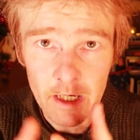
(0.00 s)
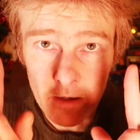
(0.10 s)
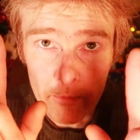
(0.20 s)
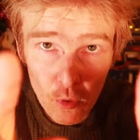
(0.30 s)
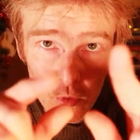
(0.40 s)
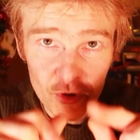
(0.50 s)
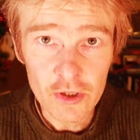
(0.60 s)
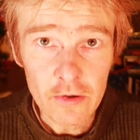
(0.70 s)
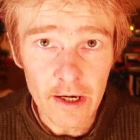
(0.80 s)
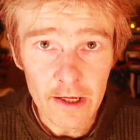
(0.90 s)
I'm going to pour
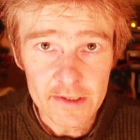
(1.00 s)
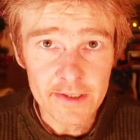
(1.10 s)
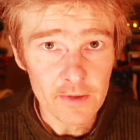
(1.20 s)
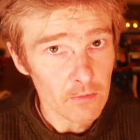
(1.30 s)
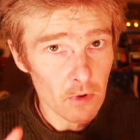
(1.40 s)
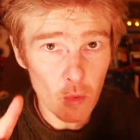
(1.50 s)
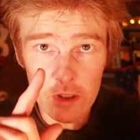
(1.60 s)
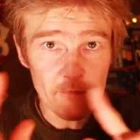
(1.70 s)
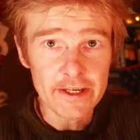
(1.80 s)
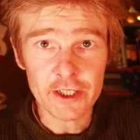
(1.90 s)
two glasses,
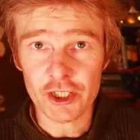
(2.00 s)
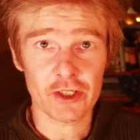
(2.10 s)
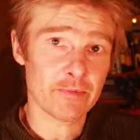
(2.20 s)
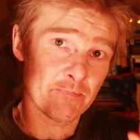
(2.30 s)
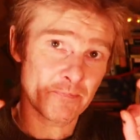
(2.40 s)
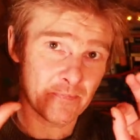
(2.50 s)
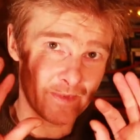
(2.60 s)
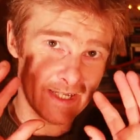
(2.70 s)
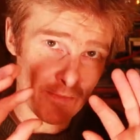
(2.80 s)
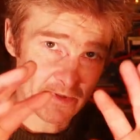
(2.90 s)
one of each,
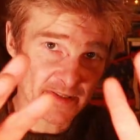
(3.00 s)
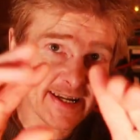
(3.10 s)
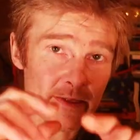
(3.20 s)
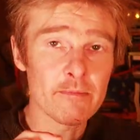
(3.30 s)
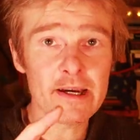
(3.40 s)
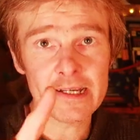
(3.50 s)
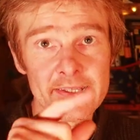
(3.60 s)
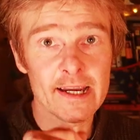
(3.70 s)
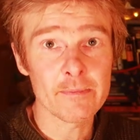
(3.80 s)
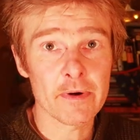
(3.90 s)
and we'll see them
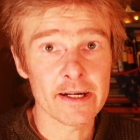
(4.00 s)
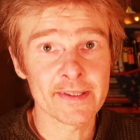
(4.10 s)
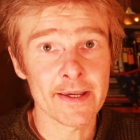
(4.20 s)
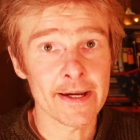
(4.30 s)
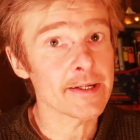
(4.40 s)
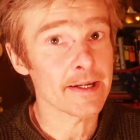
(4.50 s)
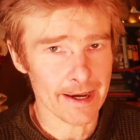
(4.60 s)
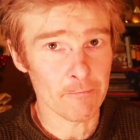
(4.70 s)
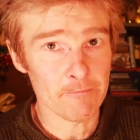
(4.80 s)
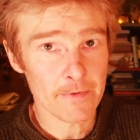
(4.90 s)
side by side now.